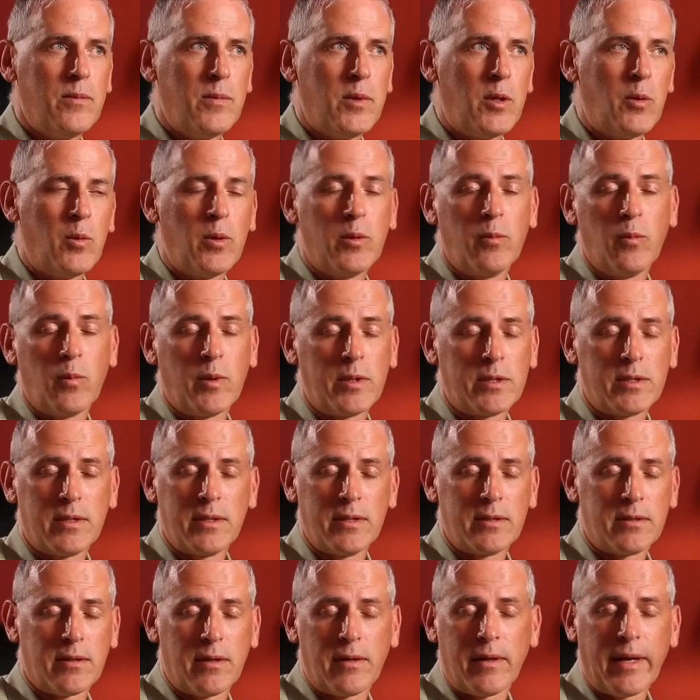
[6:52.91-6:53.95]
You wouldn't wish
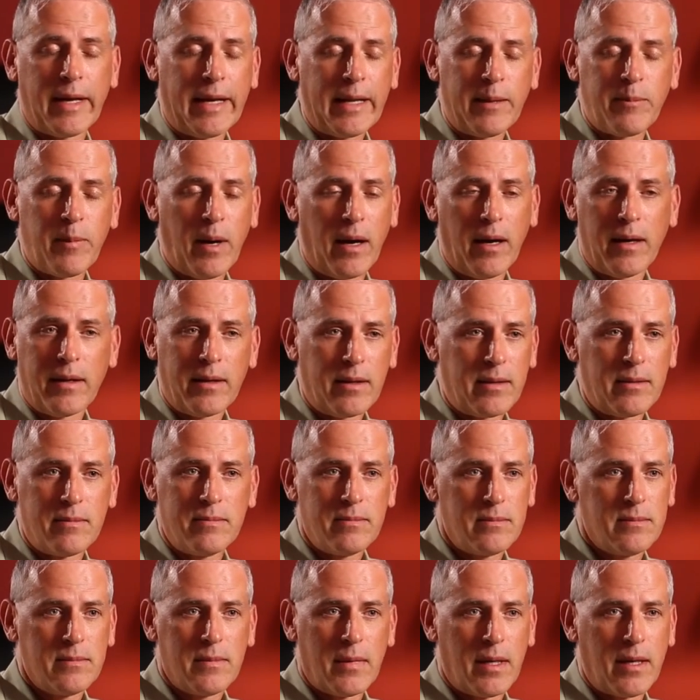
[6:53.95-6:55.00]
this on anybody
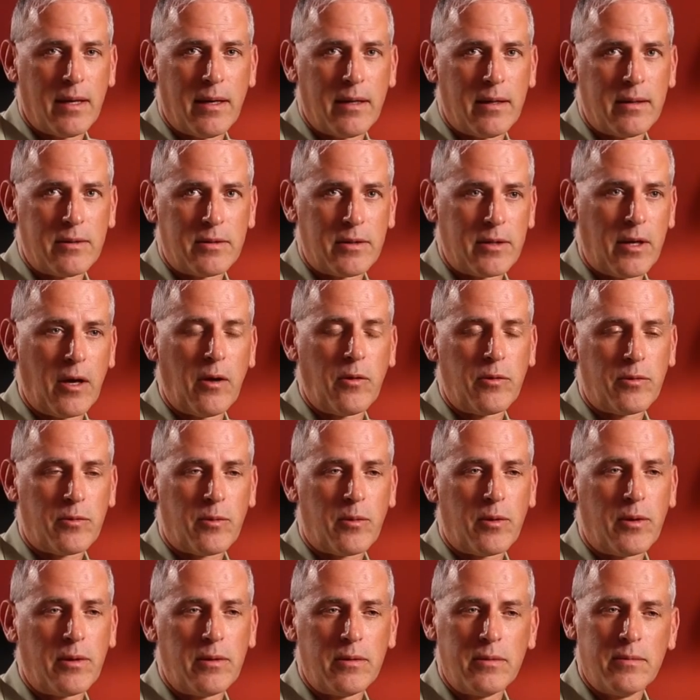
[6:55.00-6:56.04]
uh, to go
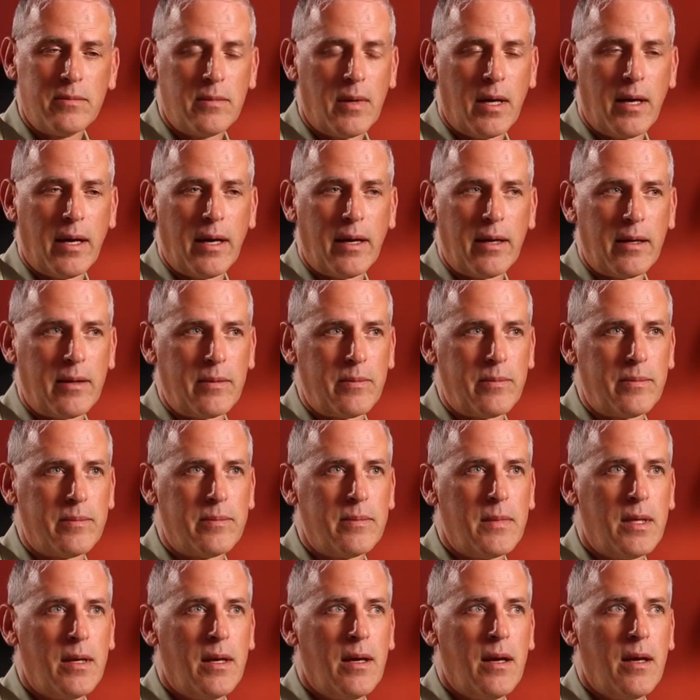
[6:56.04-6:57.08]
through. Um,
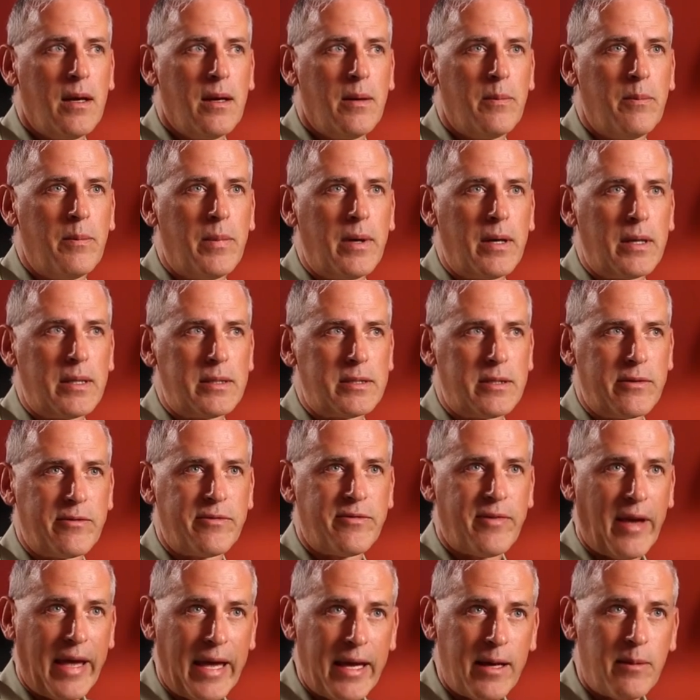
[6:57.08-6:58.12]
but as a
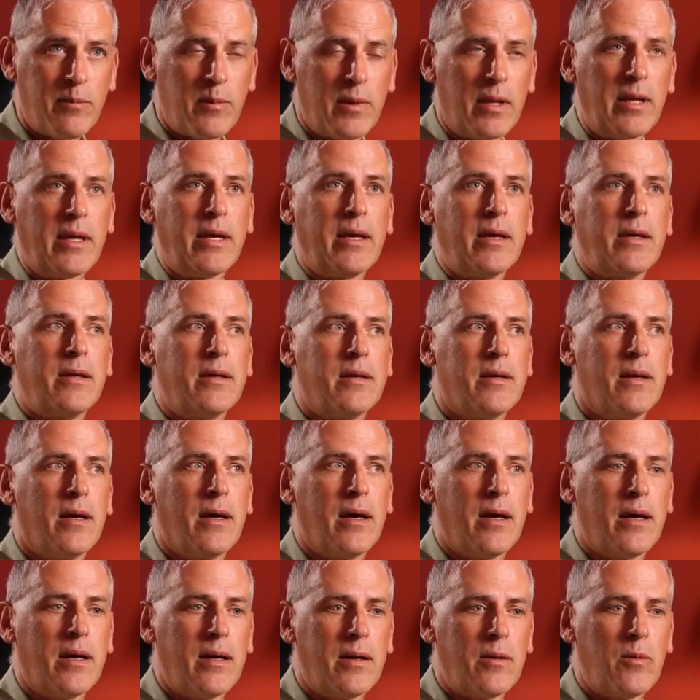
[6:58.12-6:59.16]
family,
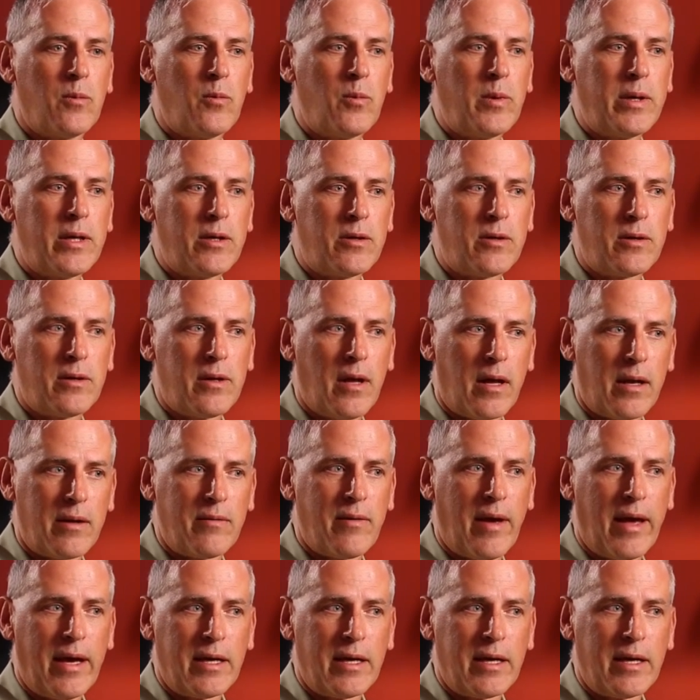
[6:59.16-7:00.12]
uh, we could not have